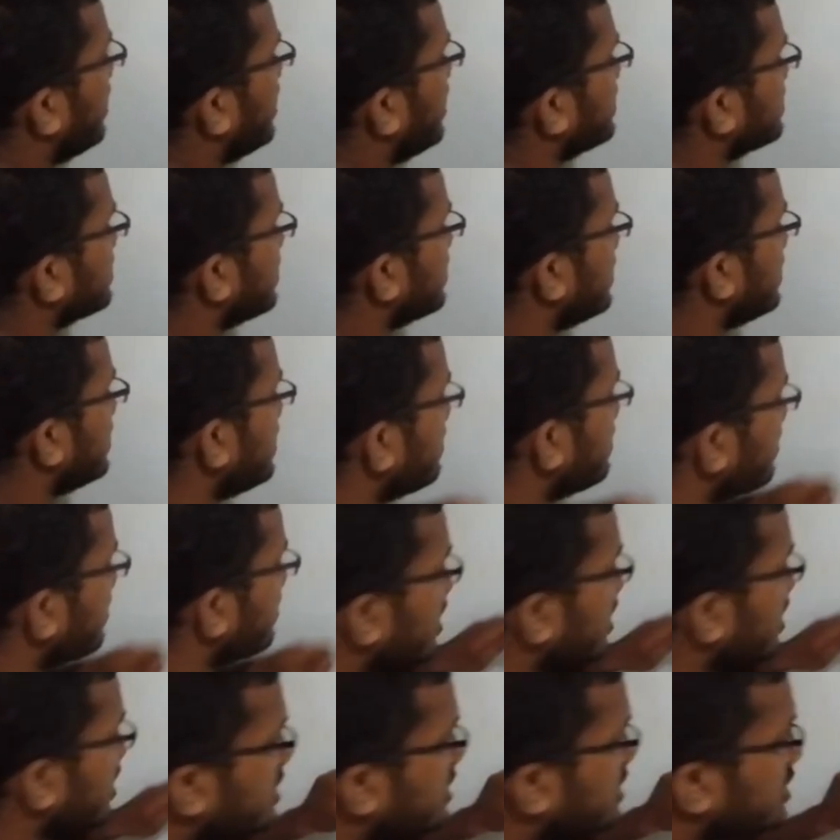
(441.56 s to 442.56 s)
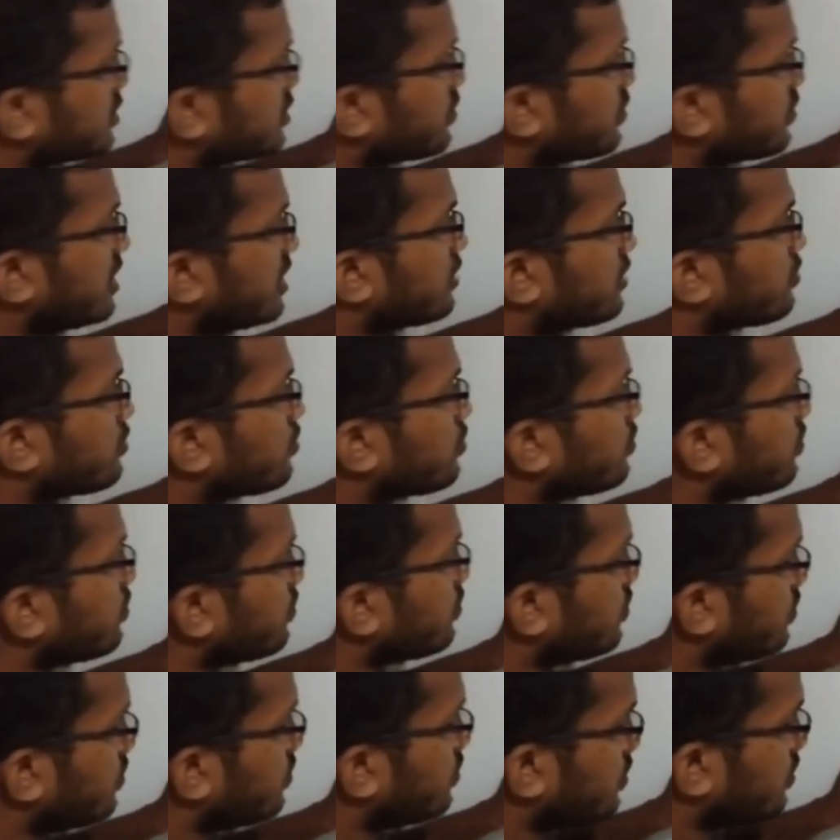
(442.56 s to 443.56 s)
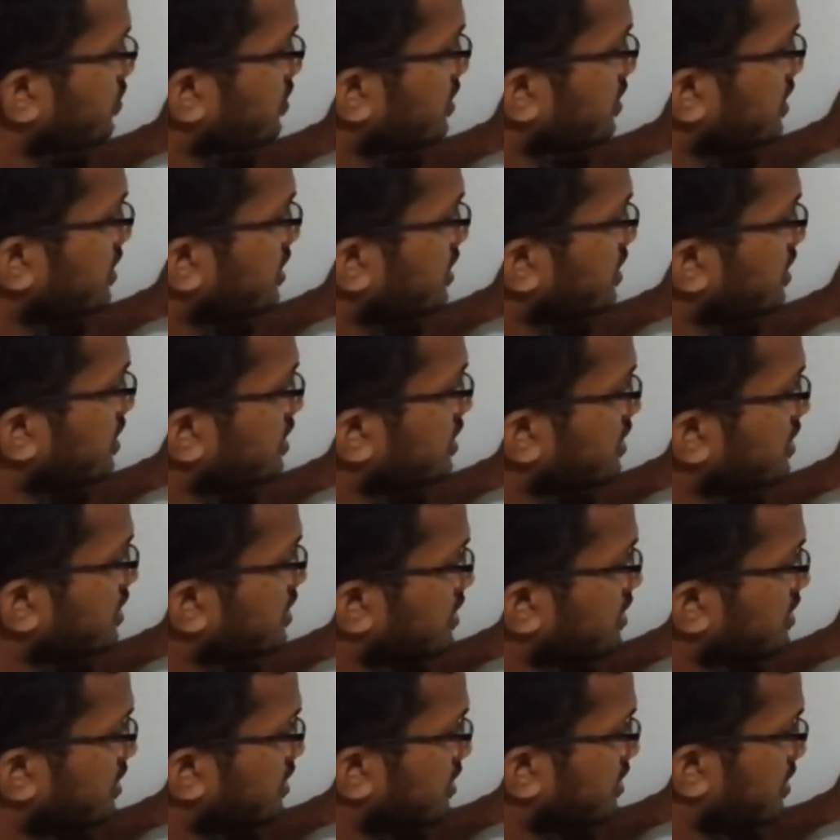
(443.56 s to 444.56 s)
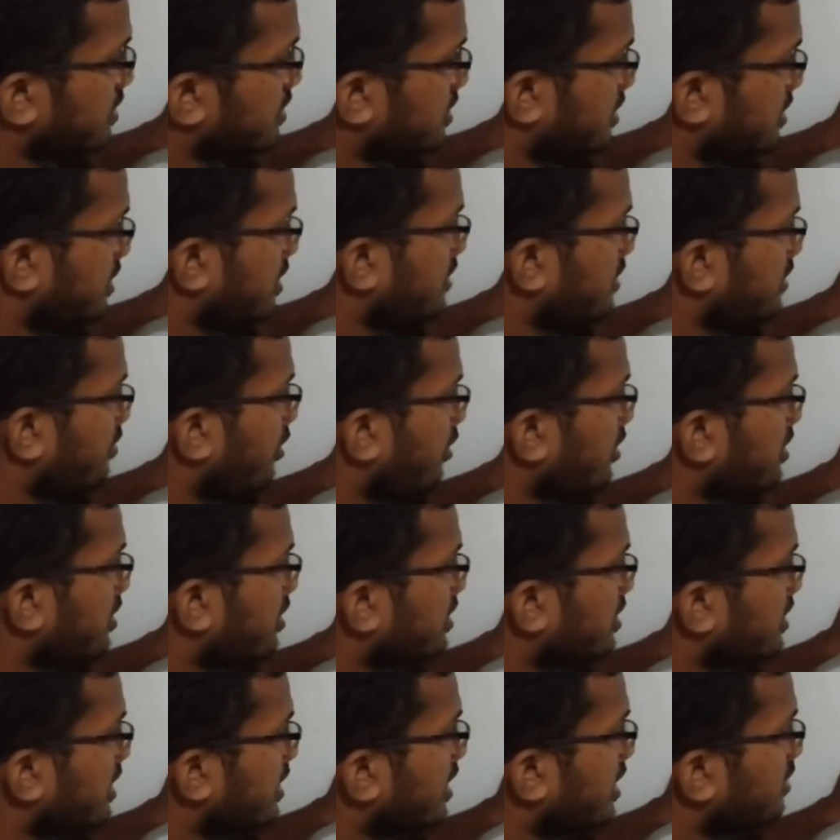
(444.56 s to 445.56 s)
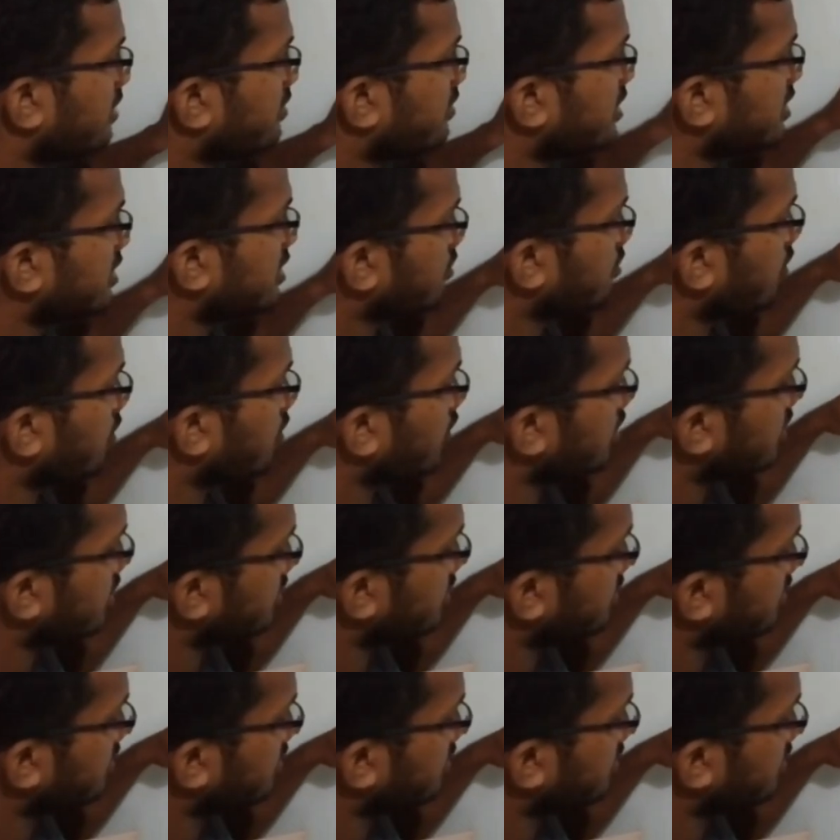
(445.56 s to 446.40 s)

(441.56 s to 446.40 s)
the heat makes its way through the teapot. There'll be a small